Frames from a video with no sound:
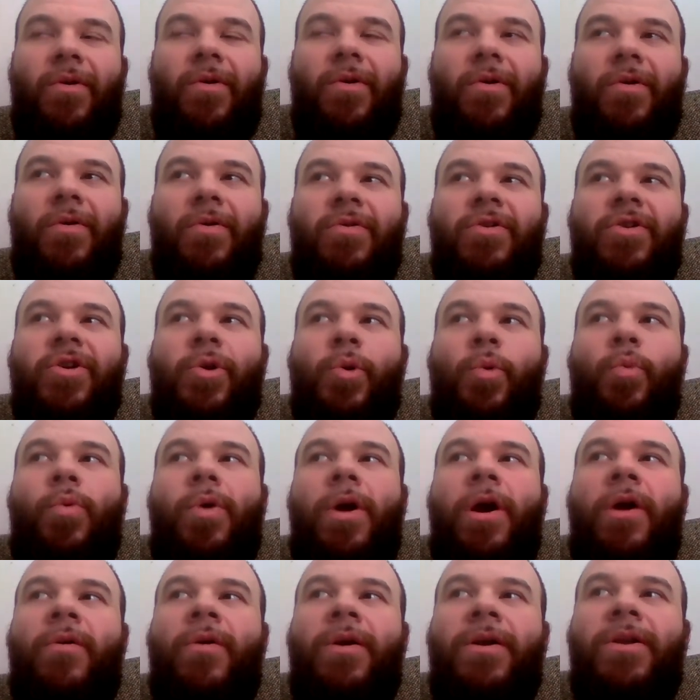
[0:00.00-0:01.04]

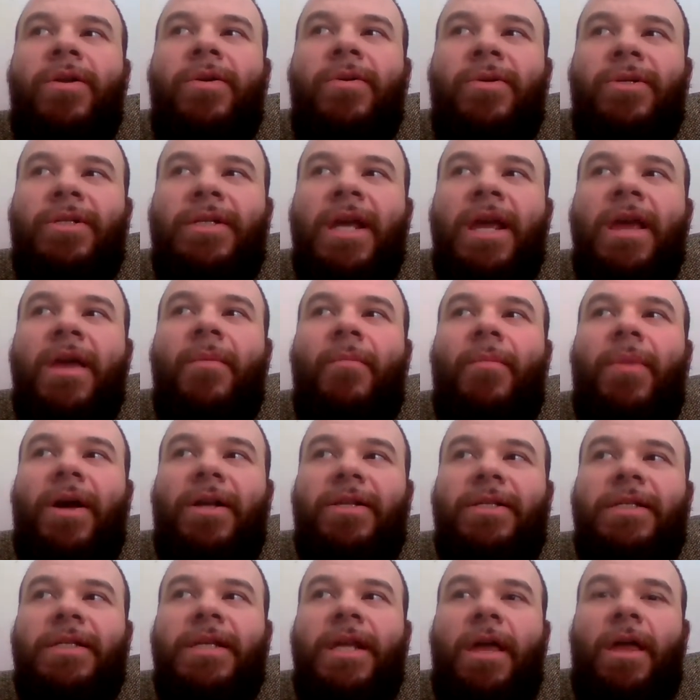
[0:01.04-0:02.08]
Okwara news,
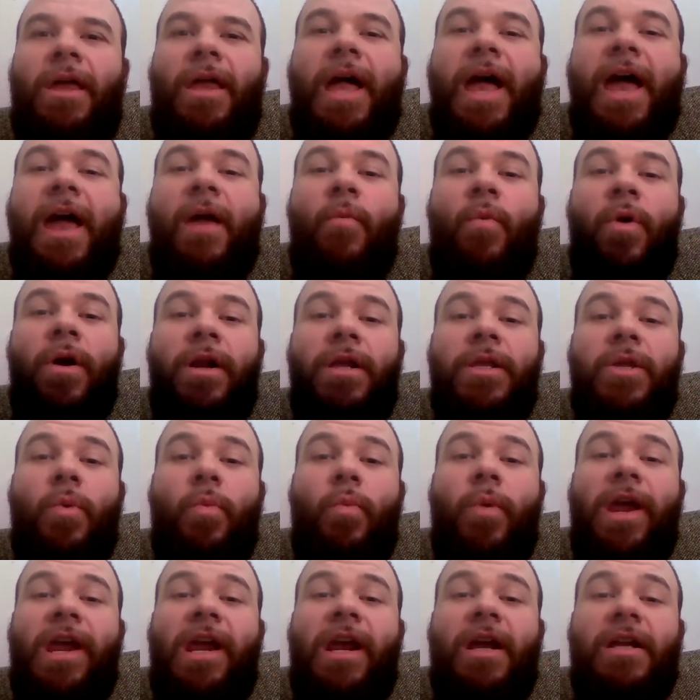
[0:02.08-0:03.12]
but still, I wanted to
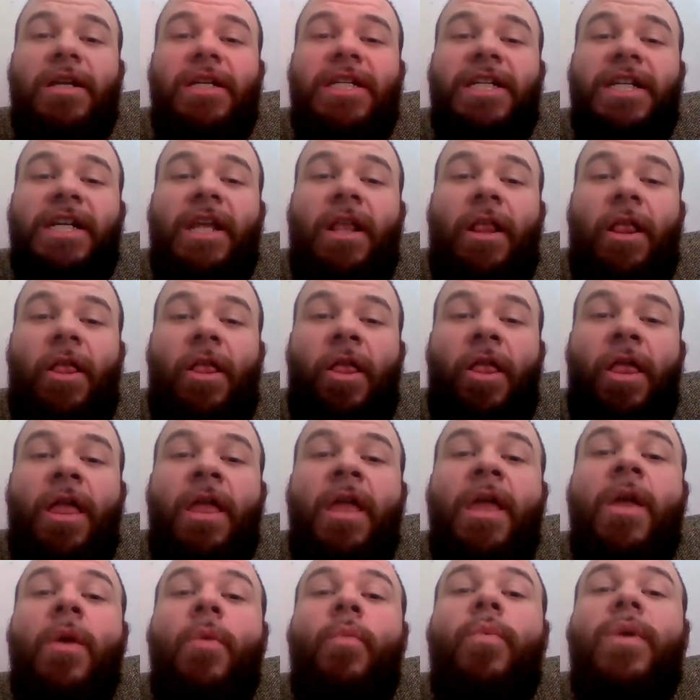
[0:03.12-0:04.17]
wait until
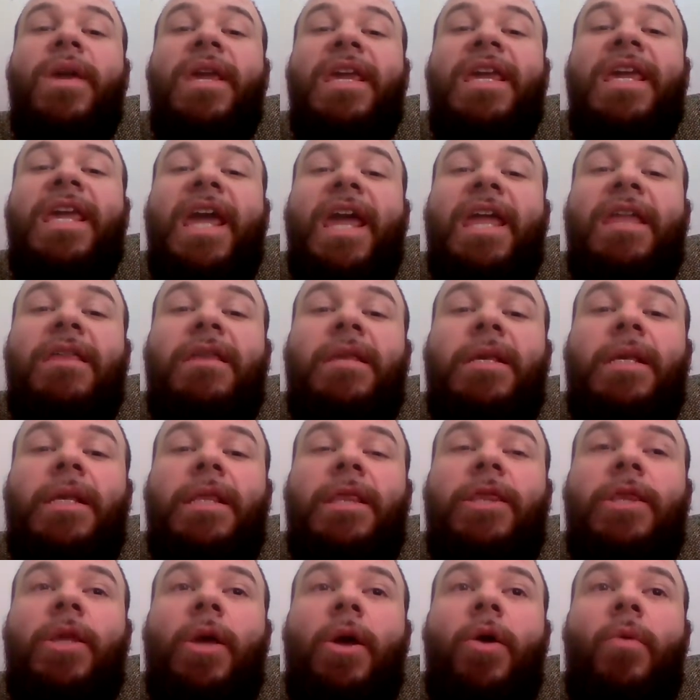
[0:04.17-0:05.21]
we get
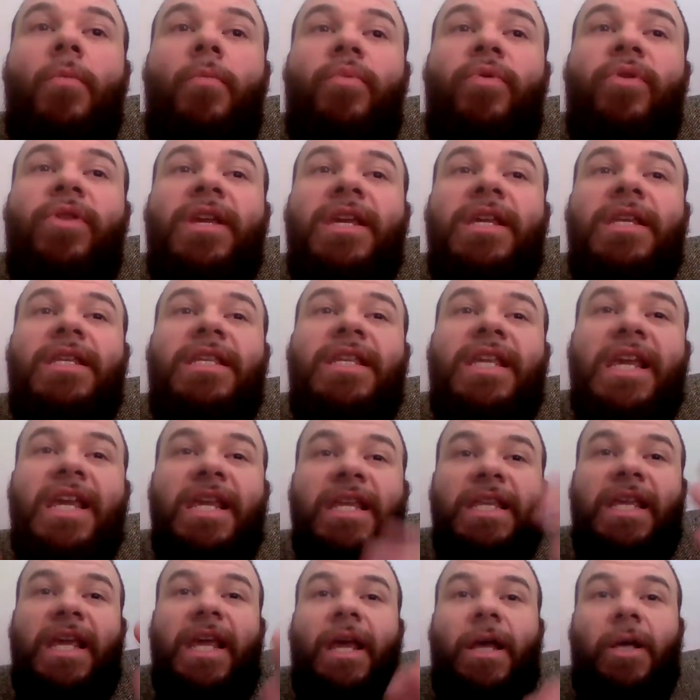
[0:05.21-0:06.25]
the complete
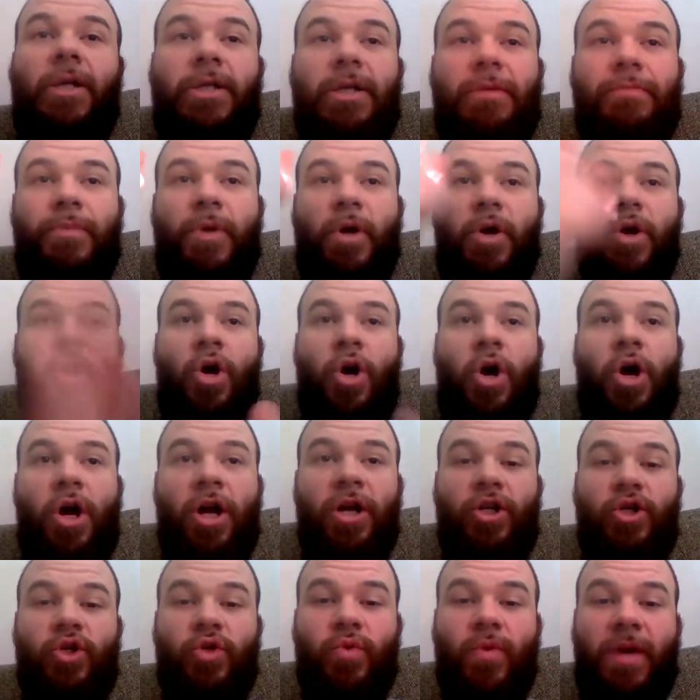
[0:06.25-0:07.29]
details of the
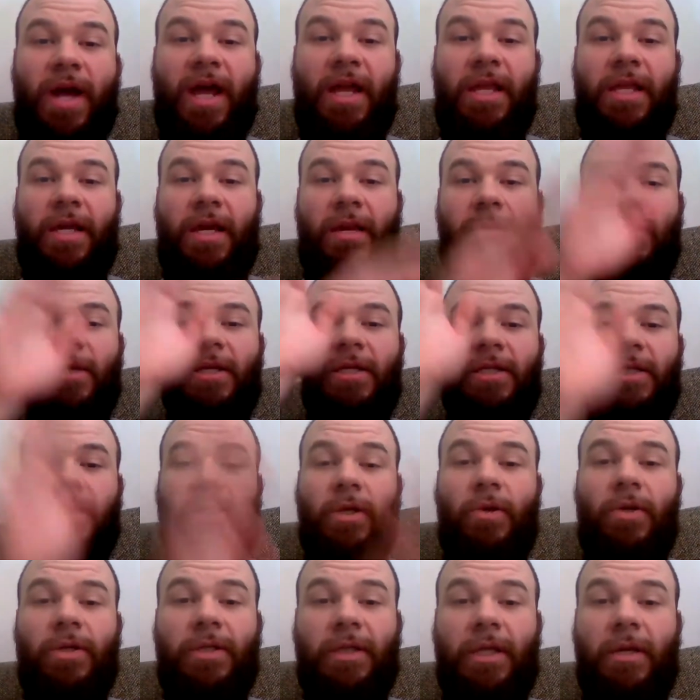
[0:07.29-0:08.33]
contract. I mean,
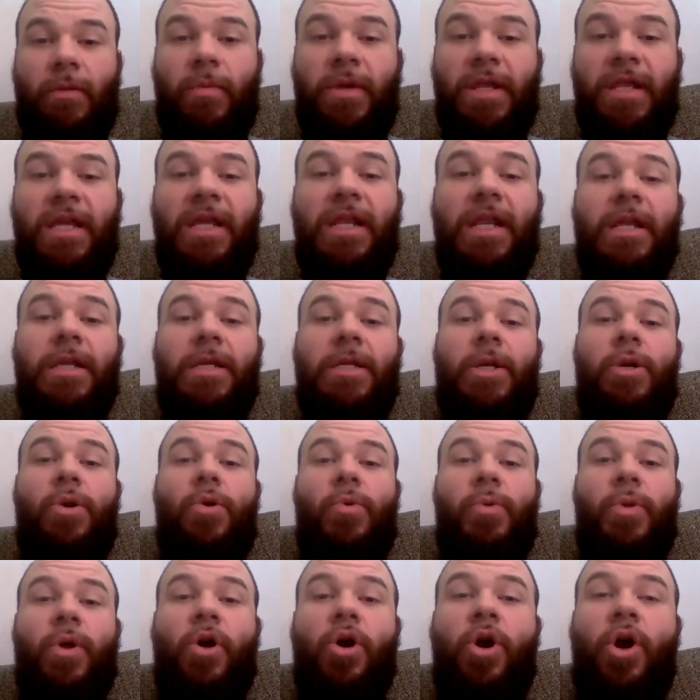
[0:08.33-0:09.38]
seriously, we needed to
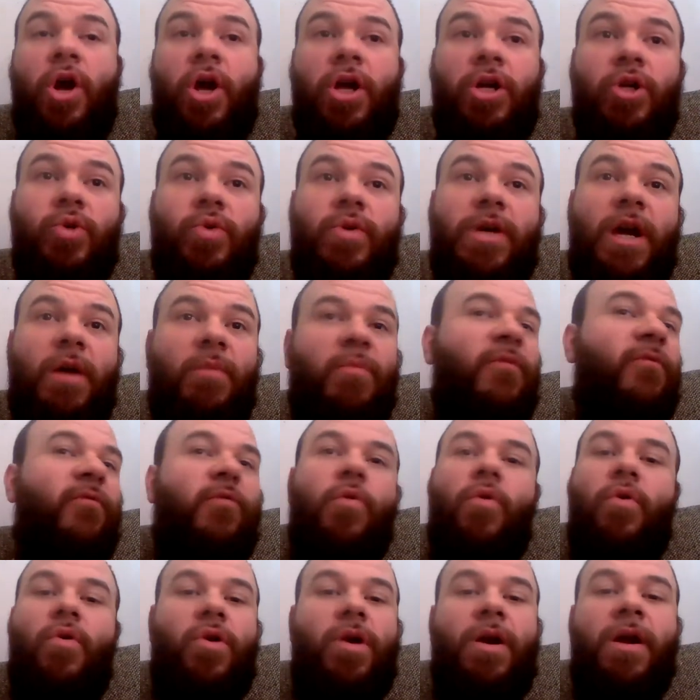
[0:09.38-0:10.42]
know the contract
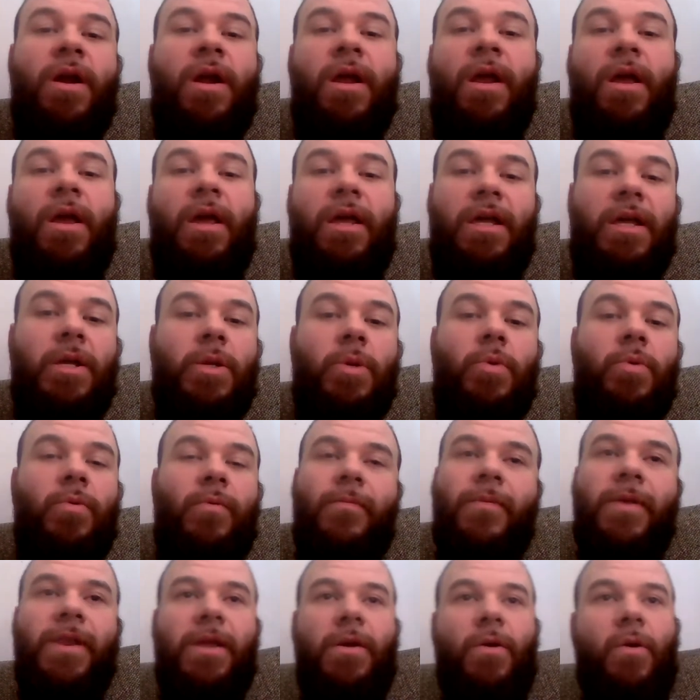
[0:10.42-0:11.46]
before I could do a
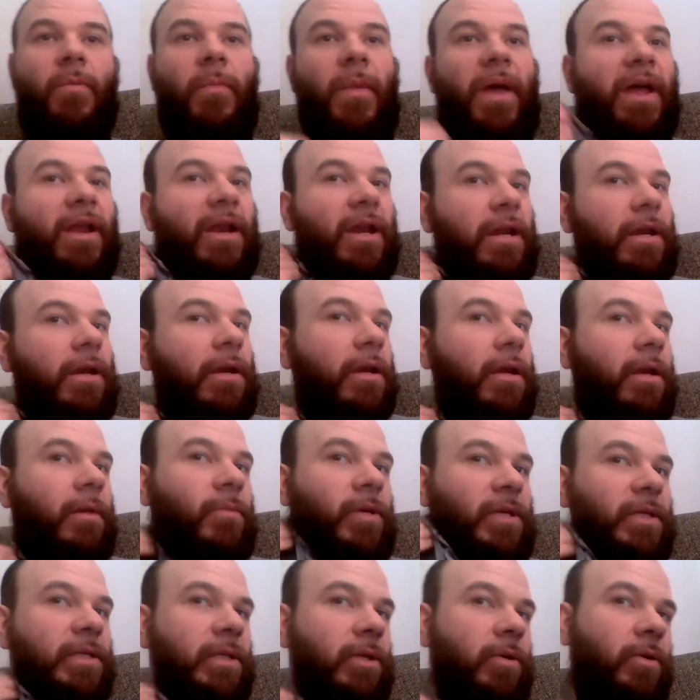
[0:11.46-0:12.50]
video about it. I
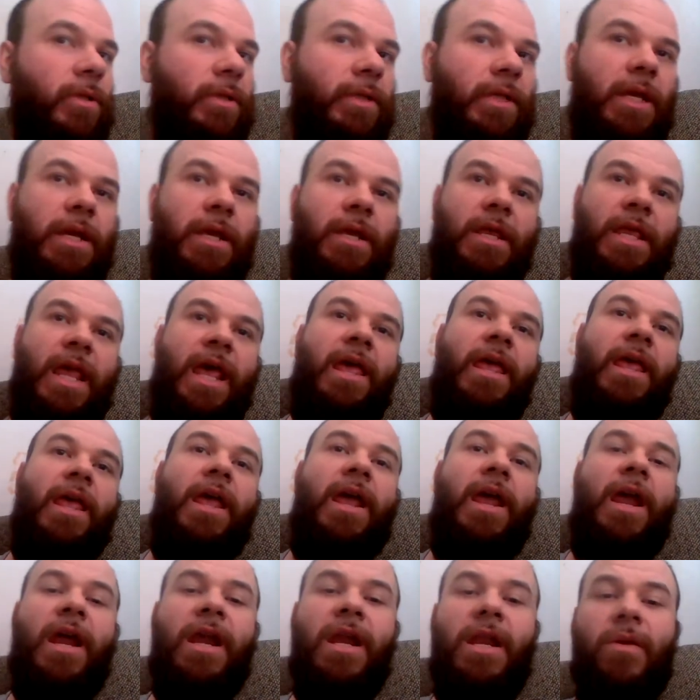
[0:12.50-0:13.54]
mean, seriously.
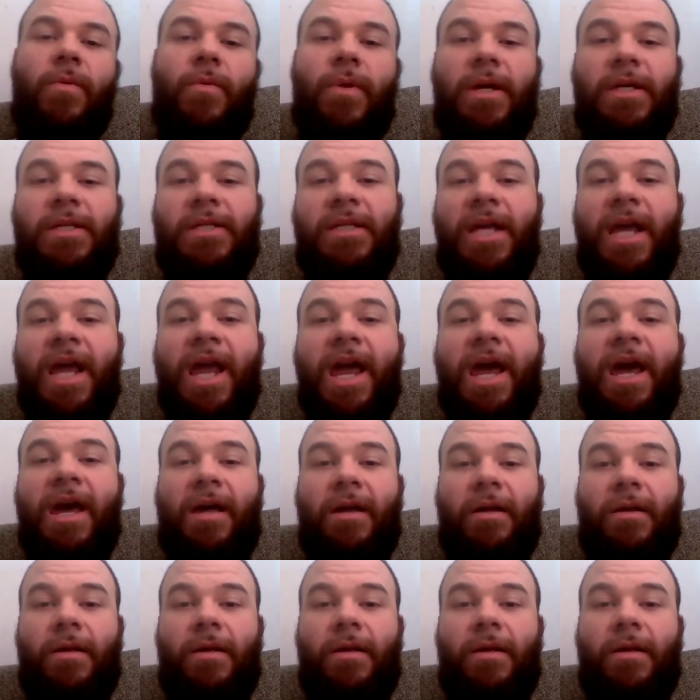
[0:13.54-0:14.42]
Anyways, yeah.